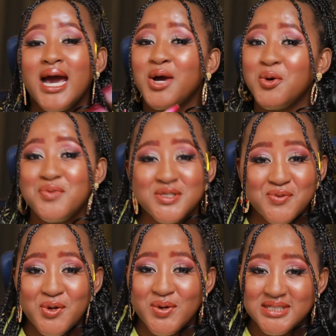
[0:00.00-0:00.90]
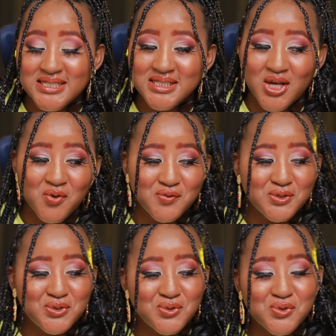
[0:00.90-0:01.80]
I hope this video was actually helpful
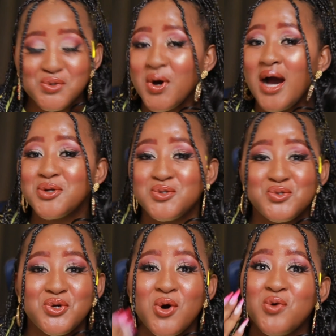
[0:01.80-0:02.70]
to you to know how to do your